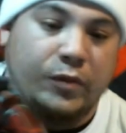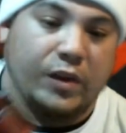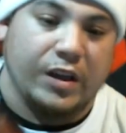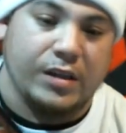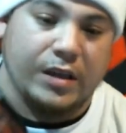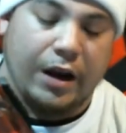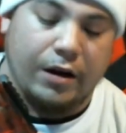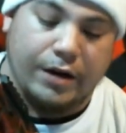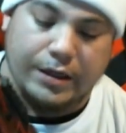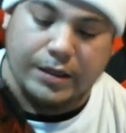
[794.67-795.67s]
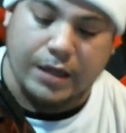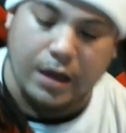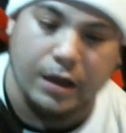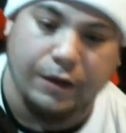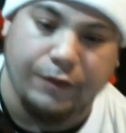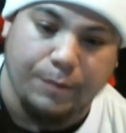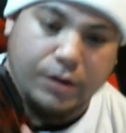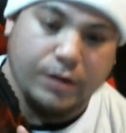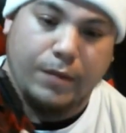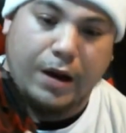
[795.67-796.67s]
This carries, if I
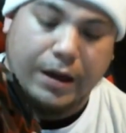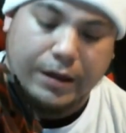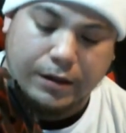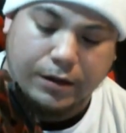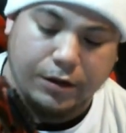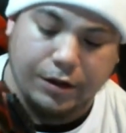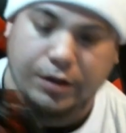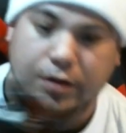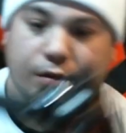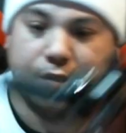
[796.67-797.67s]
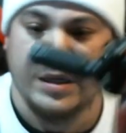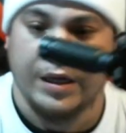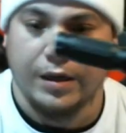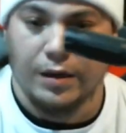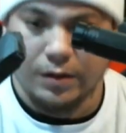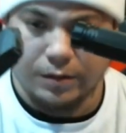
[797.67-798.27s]
put my 32 stick